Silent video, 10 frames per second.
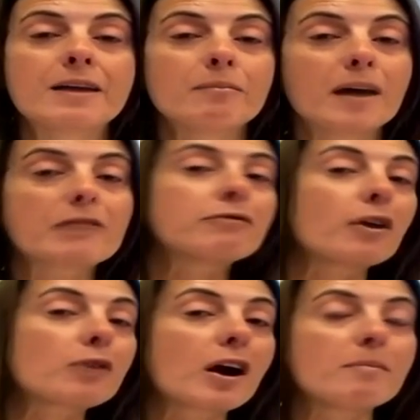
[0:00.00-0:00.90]
My
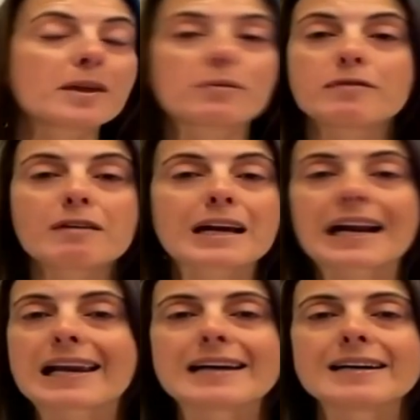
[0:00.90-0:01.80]
phone company were very
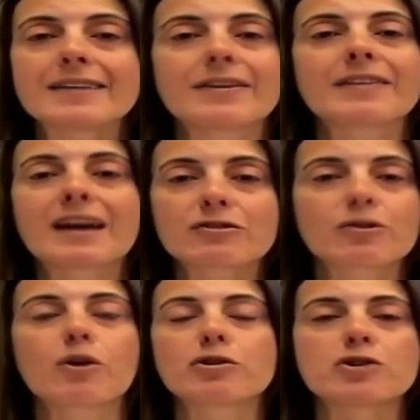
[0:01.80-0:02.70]
clear that that's
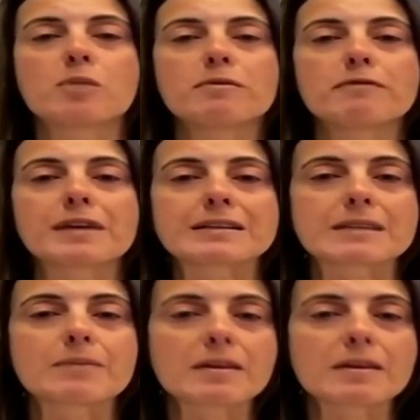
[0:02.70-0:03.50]
not the job of the victim,